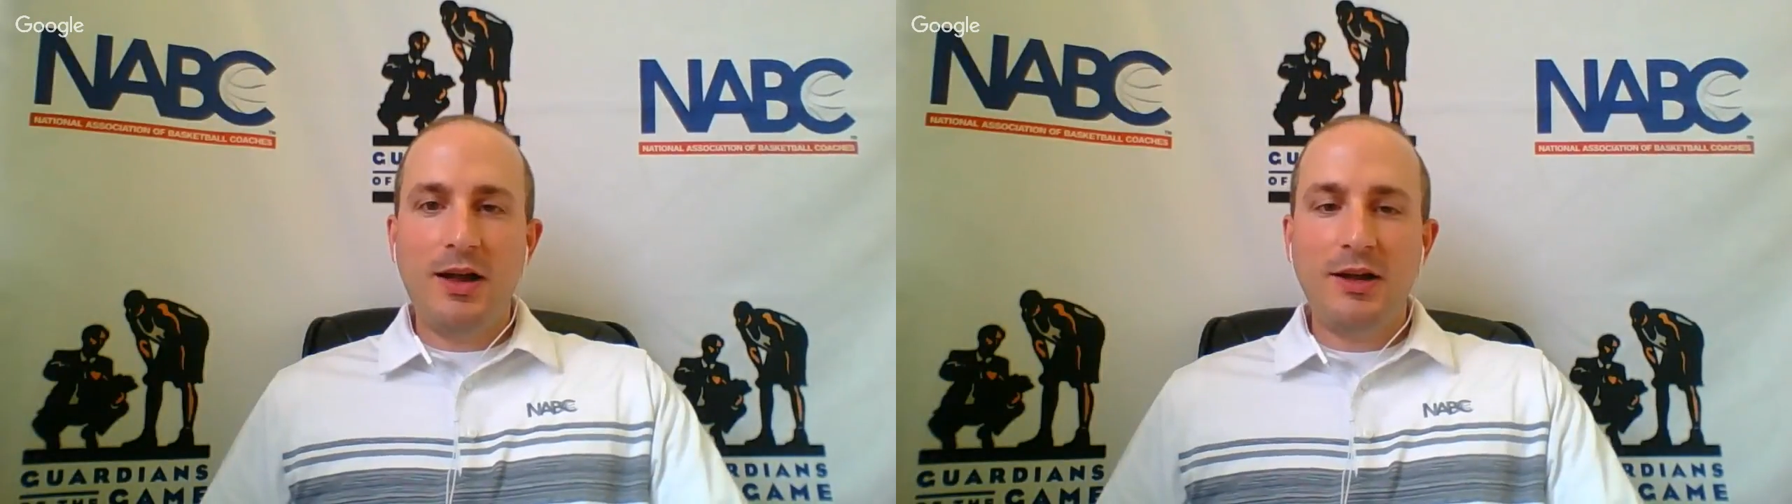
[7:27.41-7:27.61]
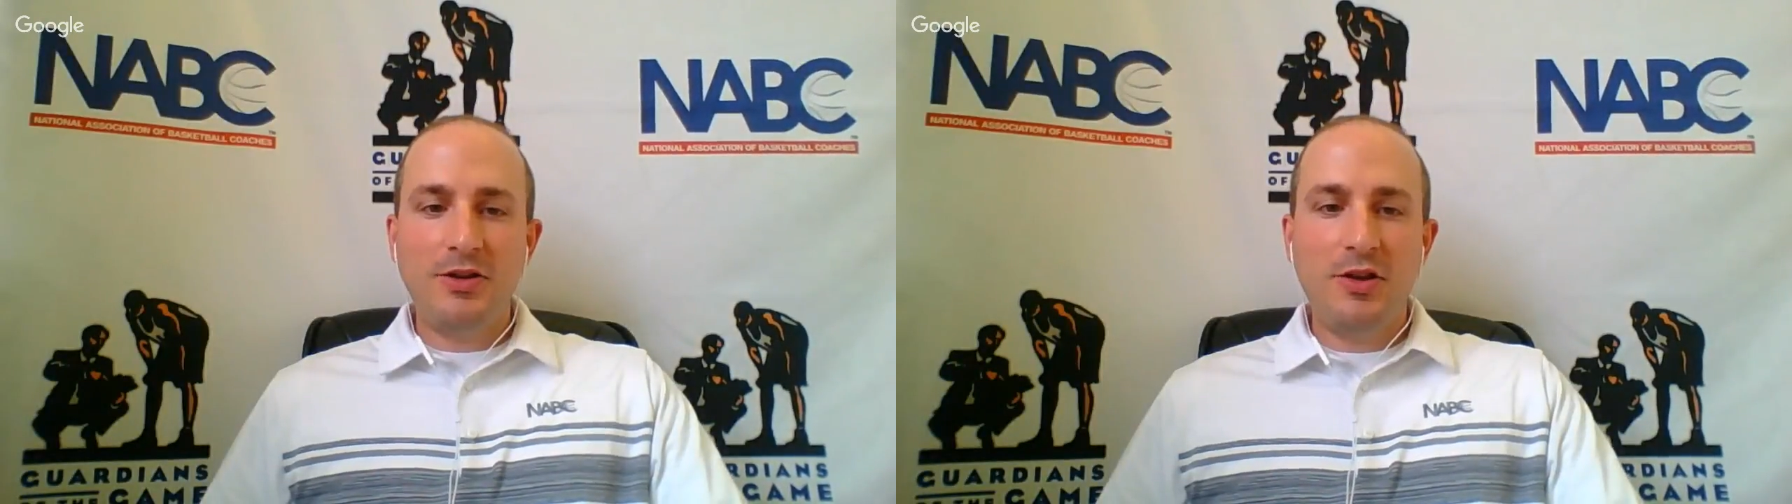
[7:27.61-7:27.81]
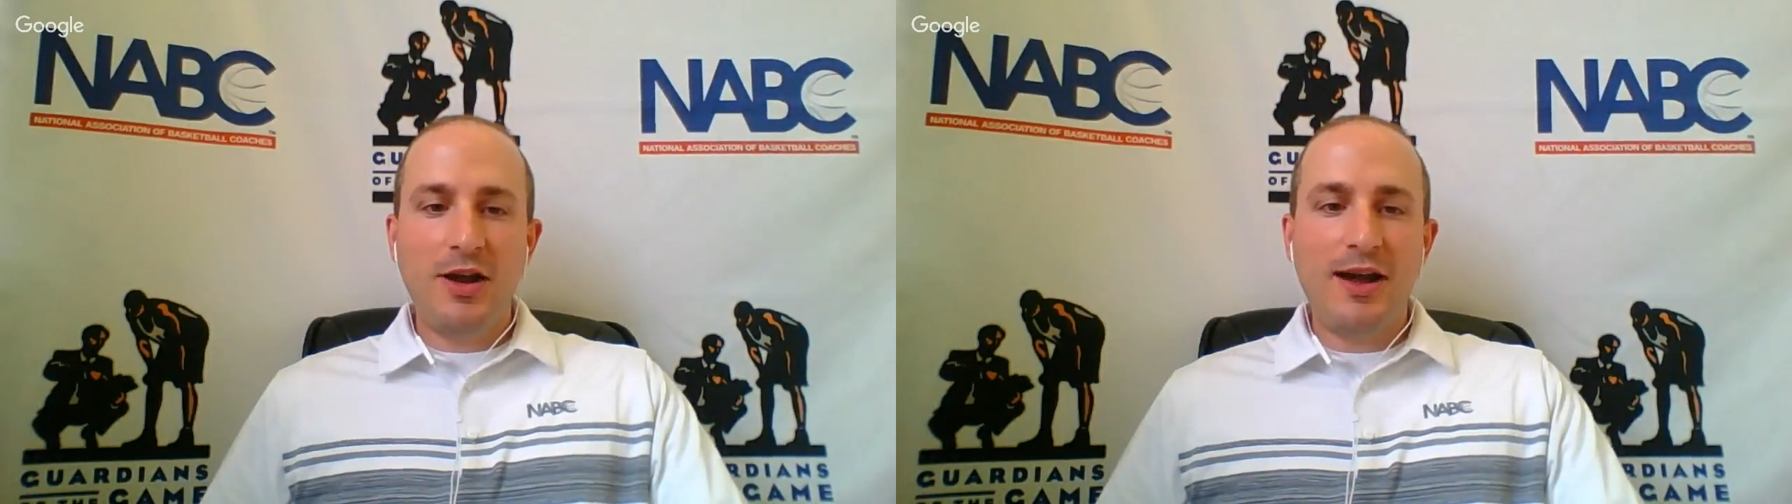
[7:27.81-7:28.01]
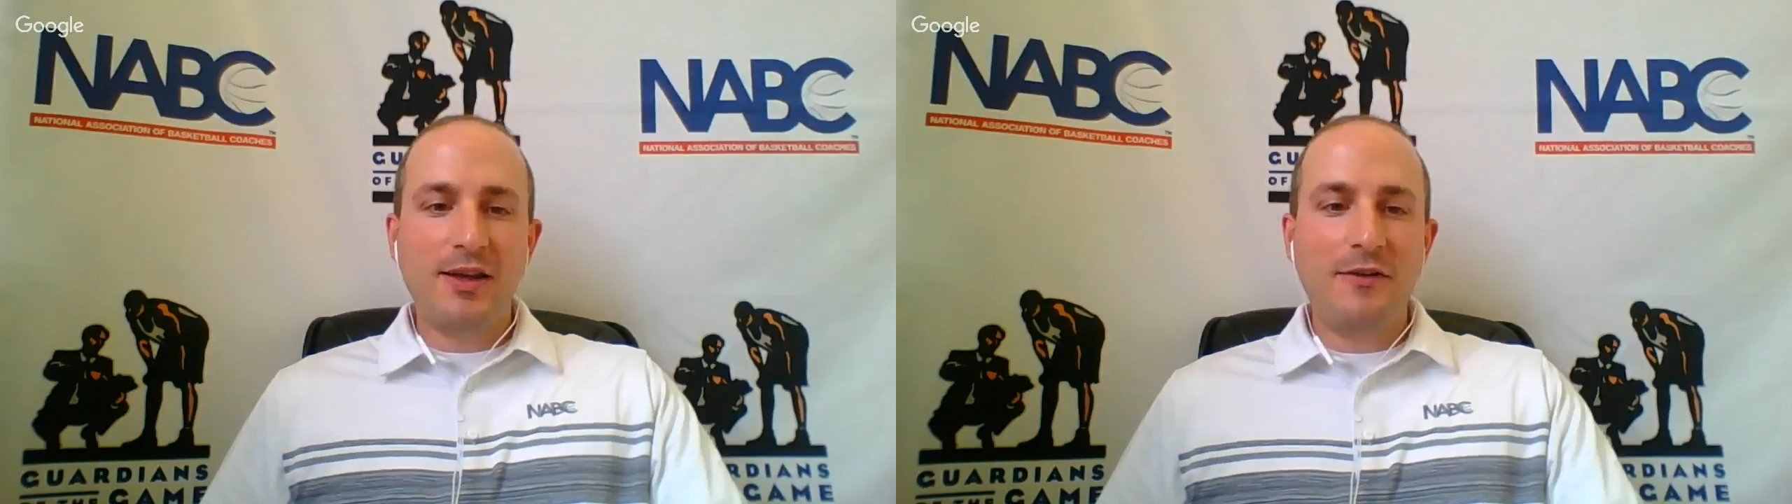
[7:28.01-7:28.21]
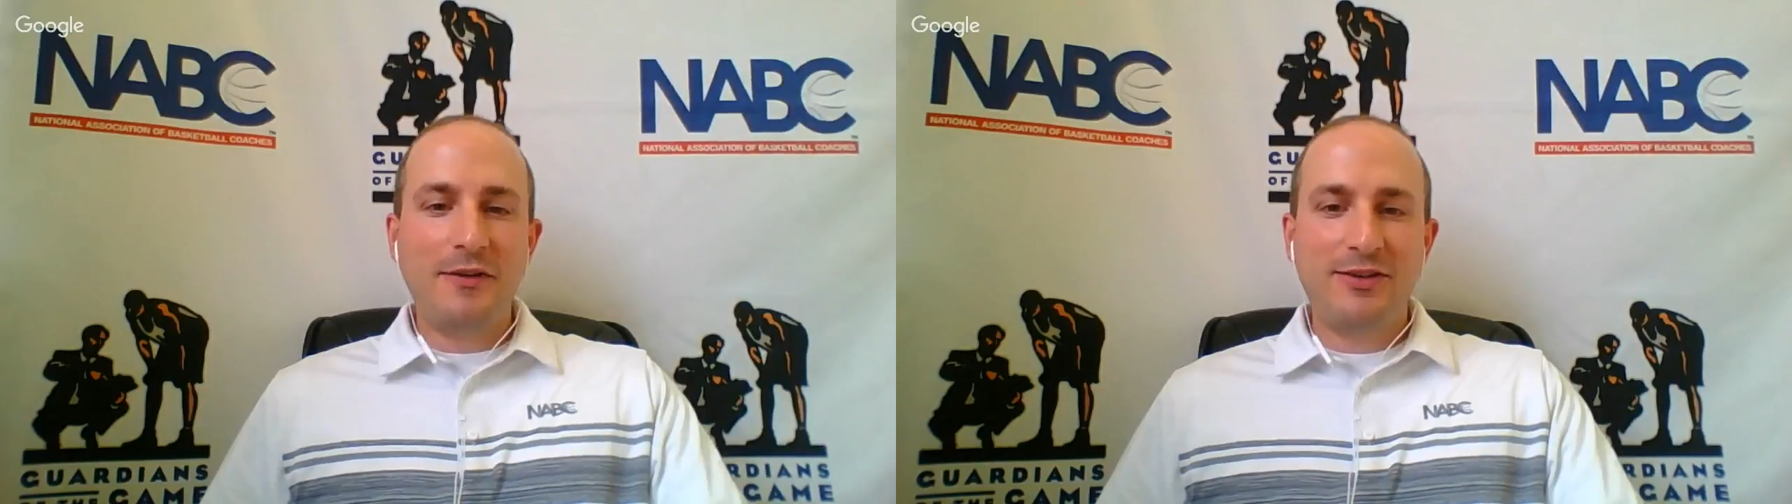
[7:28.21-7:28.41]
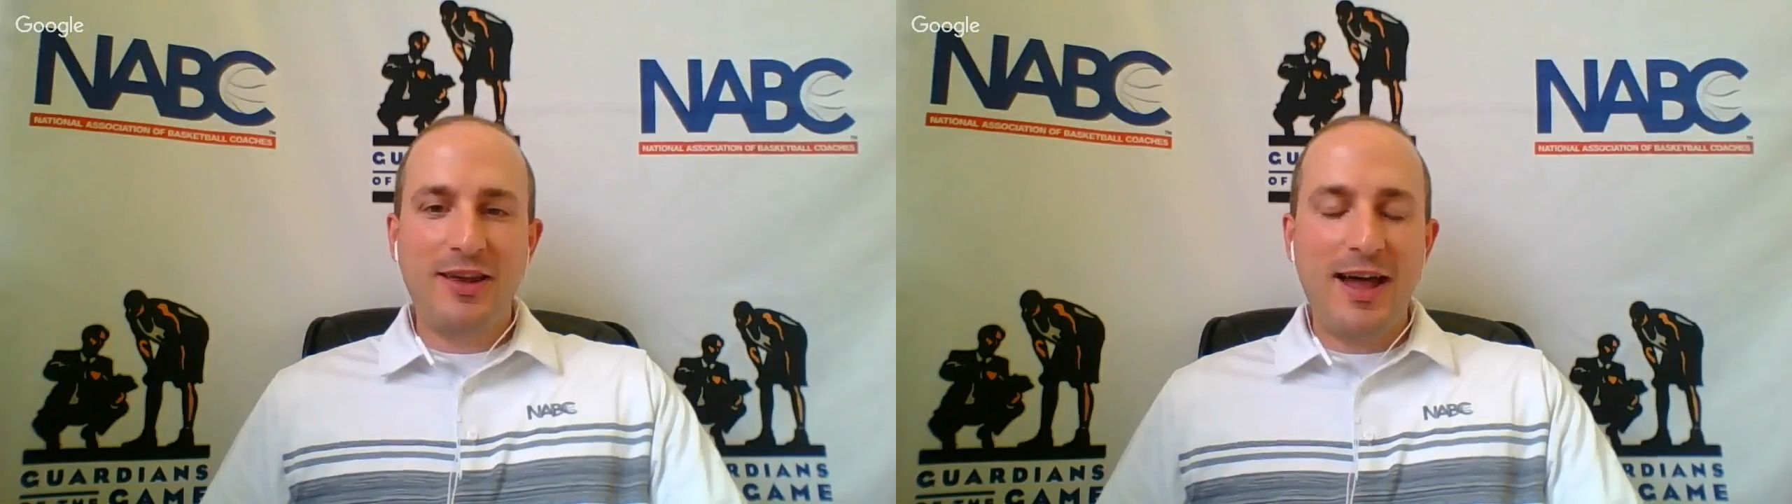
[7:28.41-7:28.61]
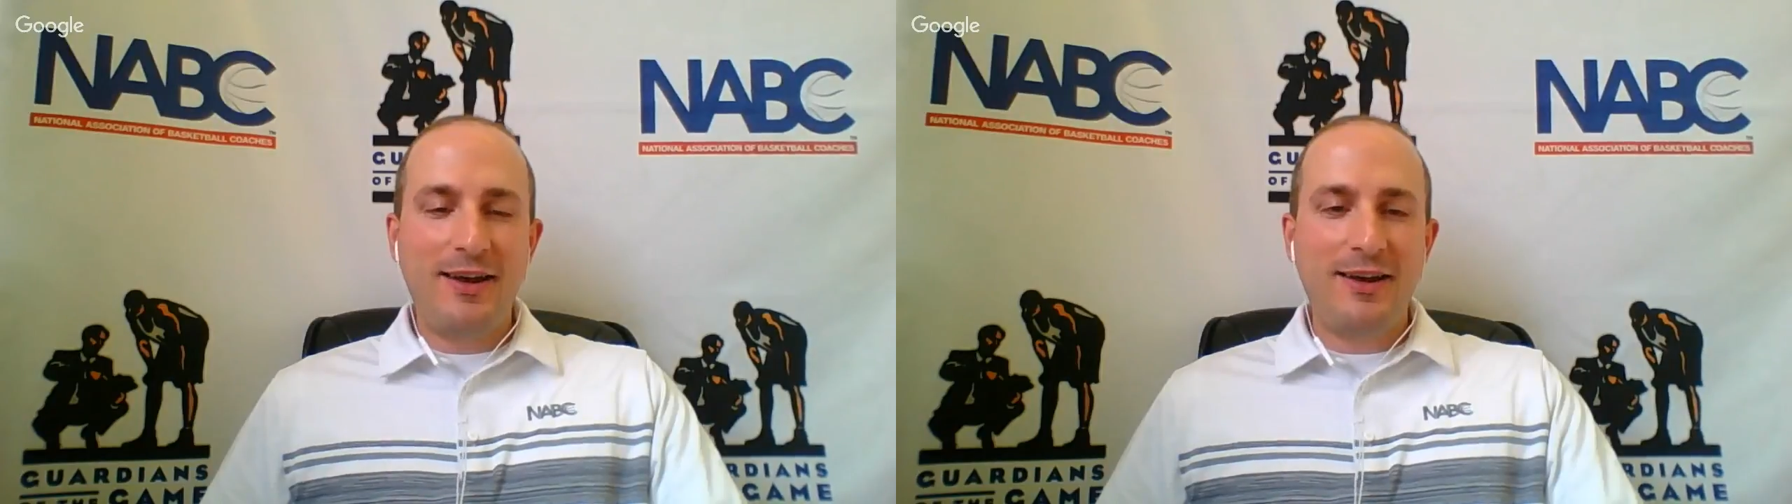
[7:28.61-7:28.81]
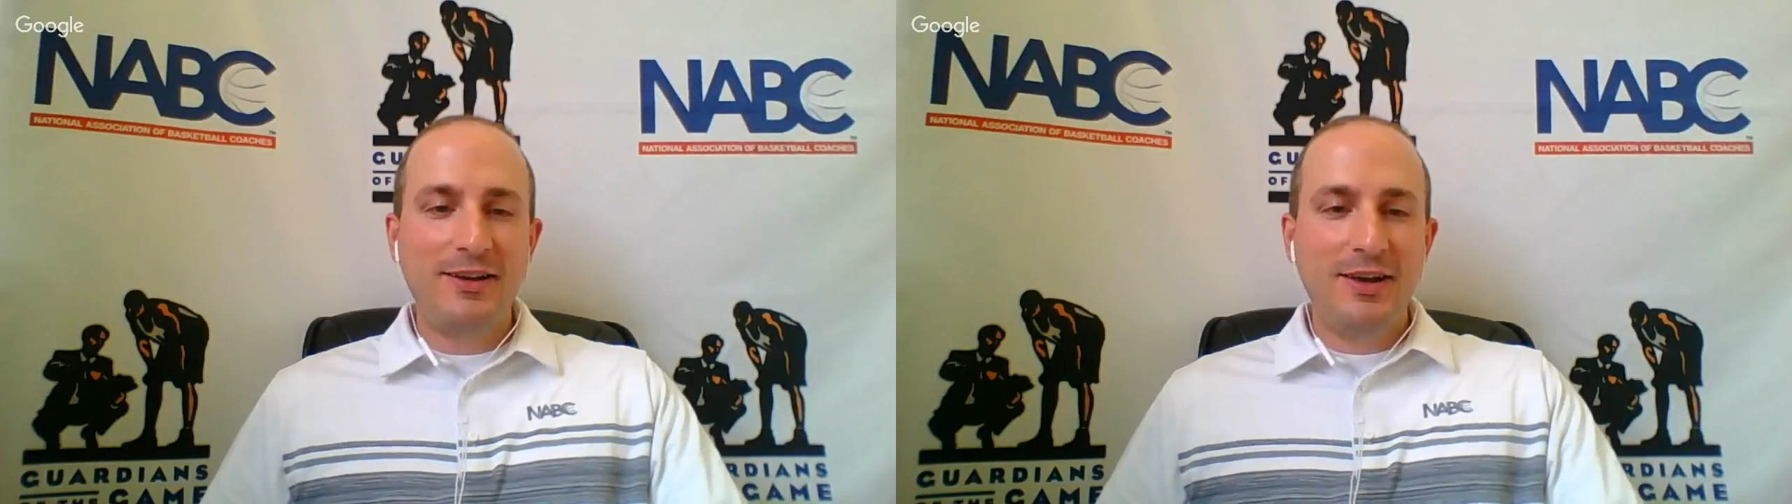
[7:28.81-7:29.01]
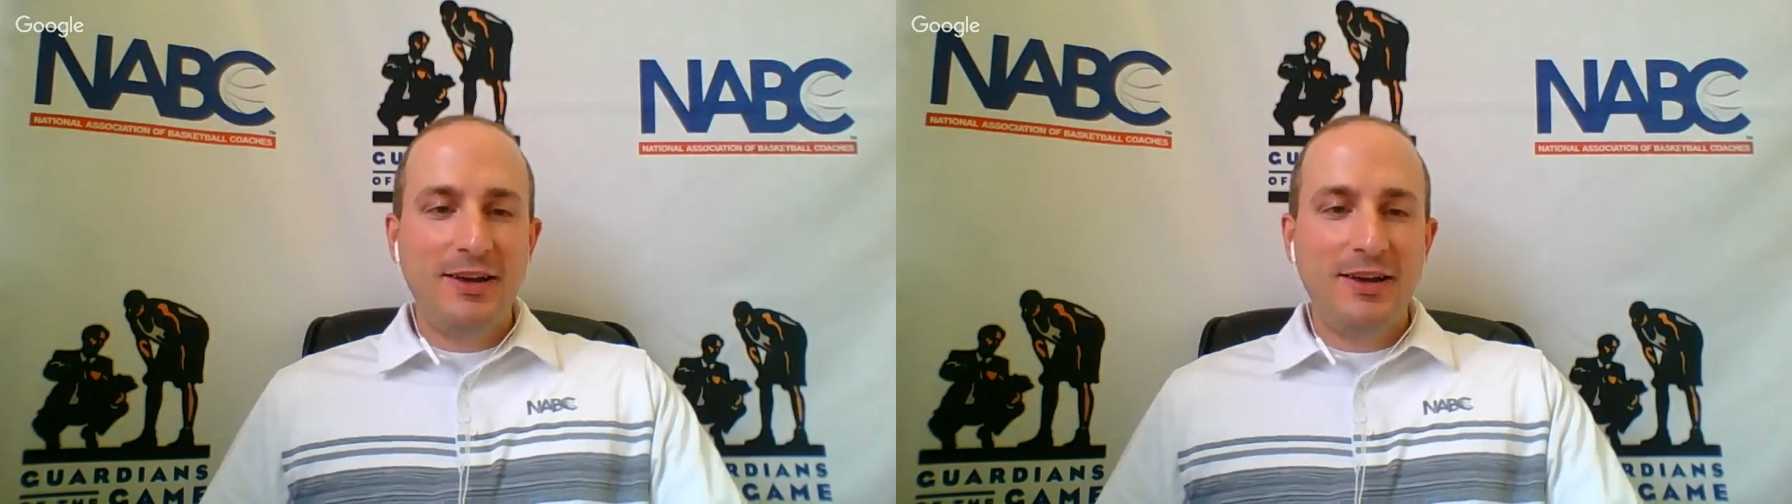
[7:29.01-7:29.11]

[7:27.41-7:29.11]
you guys obviously had a